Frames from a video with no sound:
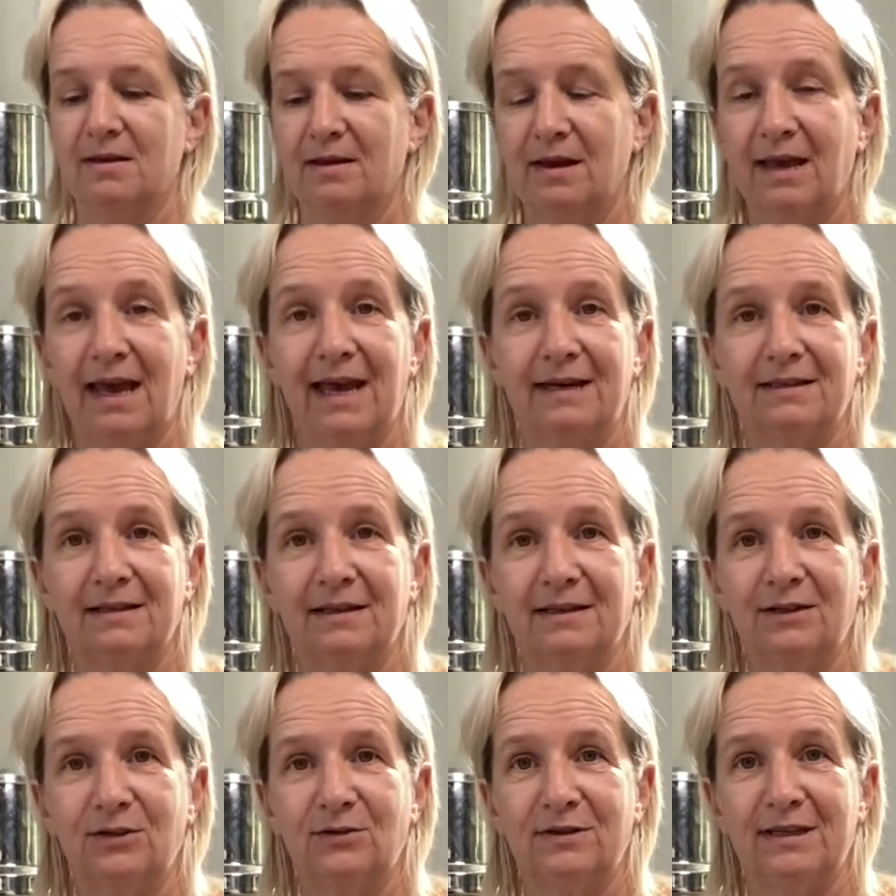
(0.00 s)
And
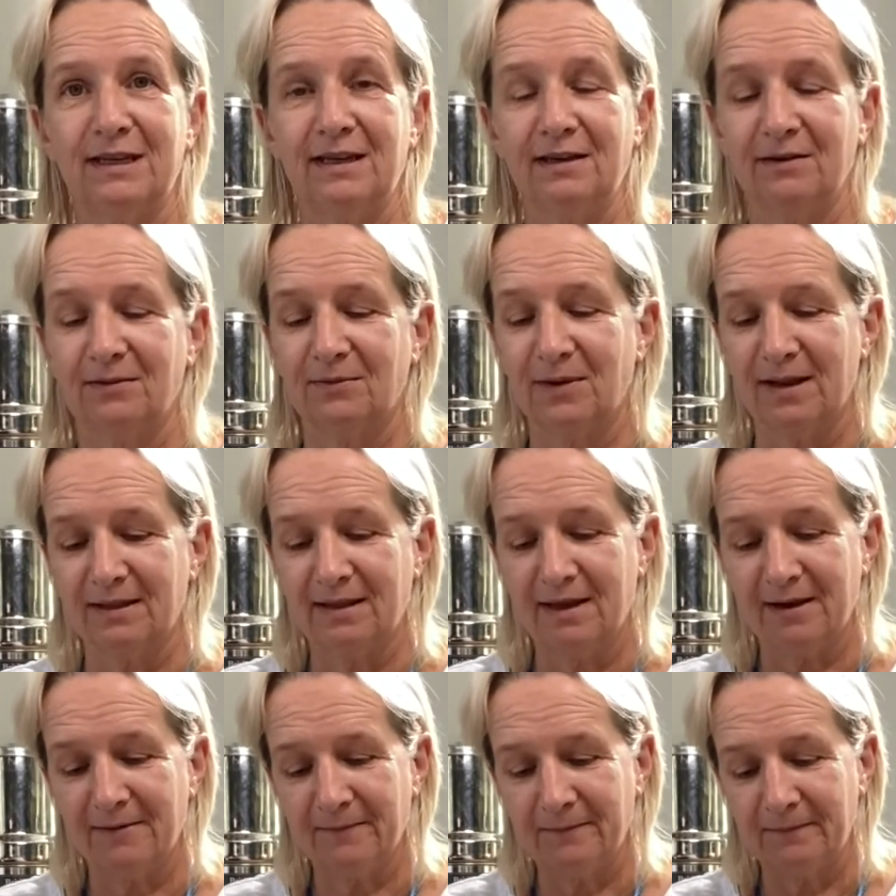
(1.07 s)
you see right
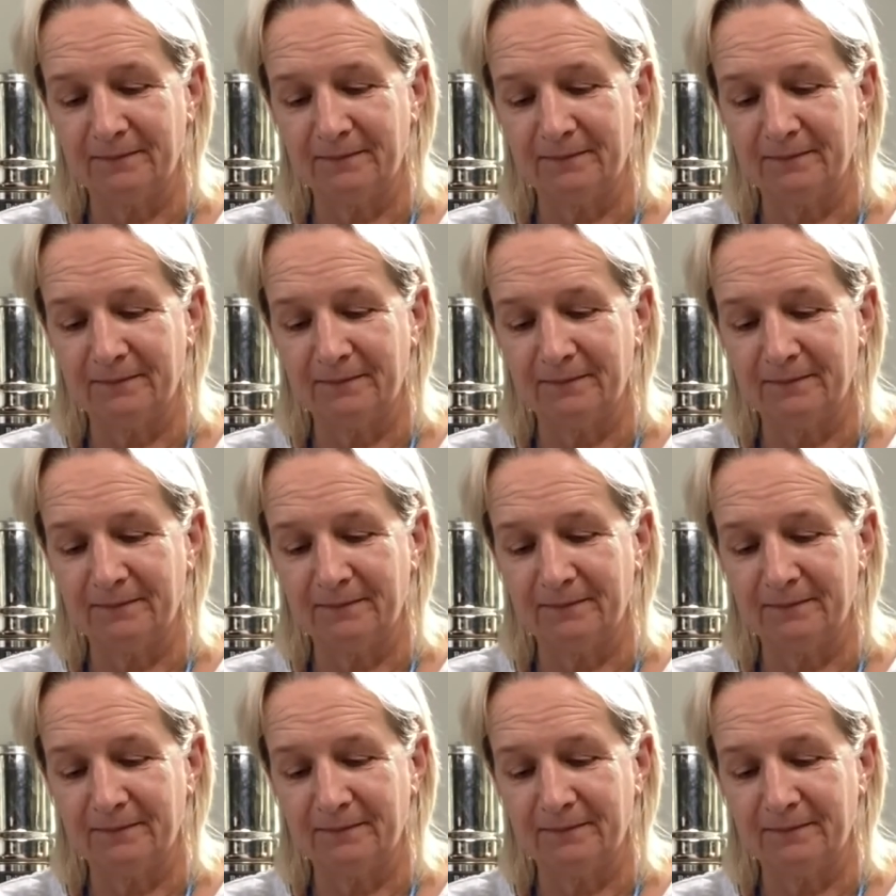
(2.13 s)
there,